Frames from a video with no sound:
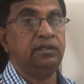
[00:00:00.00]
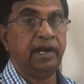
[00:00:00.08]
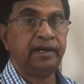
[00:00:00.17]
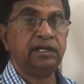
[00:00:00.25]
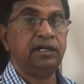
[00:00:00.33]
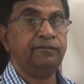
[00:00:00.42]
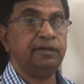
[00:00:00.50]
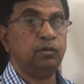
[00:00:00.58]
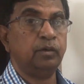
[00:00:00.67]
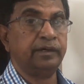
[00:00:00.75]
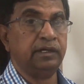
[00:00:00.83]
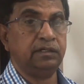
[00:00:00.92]
that living
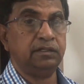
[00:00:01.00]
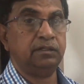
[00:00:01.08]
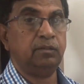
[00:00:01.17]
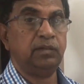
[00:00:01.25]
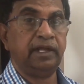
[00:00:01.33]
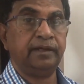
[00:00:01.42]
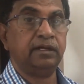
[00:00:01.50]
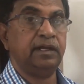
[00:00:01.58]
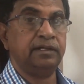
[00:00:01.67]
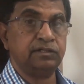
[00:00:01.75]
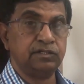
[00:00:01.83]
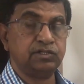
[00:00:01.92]
organism, like
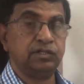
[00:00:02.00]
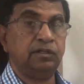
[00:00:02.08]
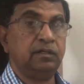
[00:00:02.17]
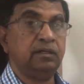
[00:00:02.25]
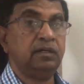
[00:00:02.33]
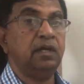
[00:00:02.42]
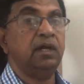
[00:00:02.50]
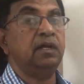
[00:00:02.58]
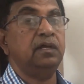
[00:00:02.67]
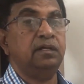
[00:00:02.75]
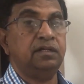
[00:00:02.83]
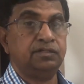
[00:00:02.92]
digestion,
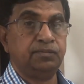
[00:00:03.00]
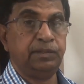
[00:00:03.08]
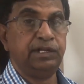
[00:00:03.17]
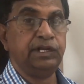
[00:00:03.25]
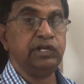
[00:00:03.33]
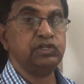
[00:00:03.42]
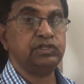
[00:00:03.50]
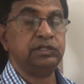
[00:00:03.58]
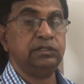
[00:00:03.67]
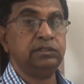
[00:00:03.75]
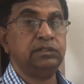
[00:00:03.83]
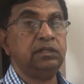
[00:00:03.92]

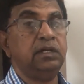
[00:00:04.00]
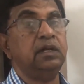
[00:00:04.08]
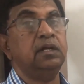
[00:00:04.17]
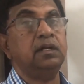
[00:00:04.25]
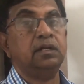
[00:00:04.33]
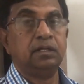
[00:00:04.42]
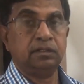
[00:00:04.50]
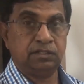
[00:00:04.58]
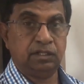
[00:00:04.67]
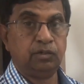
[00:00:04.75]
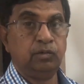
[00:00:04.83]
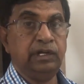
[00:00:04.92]
respiration,
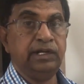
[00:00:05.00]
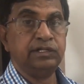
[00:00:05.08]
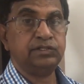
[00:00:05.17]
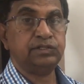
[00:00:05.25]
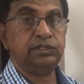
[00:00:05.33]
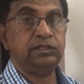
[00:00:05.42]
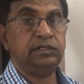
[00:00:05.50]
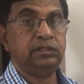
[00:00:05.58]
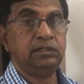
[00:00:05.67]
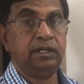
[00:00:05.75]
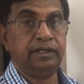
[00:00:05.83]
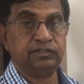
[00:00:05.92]

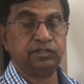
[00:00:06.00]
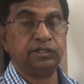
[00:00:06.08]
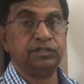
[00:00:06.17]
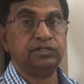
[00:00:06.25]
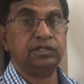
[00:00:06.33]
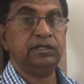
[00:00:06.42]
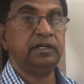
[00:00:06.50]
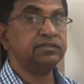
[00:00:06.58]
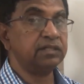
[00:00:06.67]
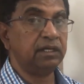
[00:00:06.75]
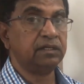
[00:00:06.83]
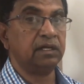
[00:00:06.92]
circulation, excretion,
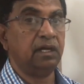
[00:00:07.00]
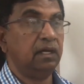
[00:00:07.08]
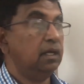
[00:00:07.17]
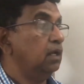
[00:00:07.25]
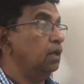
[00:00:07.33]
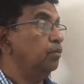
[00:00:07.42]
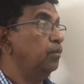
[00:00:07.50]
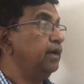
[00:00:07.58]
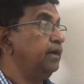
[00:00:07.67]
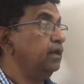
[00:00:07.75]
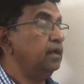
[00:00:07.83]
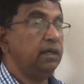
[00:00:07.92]
etc.
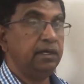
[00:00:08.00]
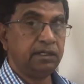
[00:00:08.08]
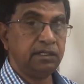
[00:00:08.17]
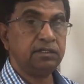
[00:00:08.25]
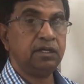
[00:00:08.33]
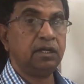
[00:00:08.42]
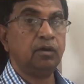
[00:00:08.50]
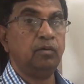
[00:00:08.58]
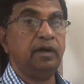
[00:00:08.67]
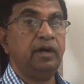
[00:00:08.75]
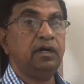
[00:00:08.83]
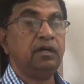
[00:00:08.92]
But it is
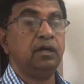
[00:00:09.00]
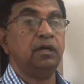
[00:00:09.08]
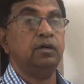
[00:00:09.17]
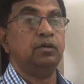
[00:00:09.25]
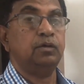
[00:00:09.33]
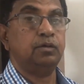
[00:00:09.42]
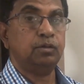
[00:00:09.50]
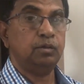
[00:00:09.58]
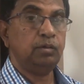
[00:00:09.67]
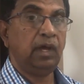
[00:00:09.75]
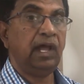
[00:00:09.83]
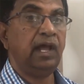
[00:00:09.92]
required
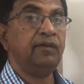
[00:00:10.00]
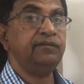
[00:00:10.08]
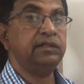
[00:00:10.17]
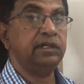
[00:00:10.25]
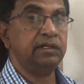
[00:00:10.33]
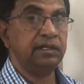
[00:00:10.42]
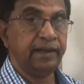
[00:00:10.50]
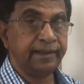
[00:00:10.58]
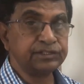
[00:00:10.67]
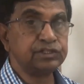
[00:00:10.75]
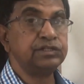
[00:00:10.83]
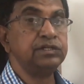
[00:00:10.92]
to have the
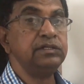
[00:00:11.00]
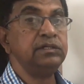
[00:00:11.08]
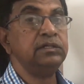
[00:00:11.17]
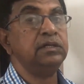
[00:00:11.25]
next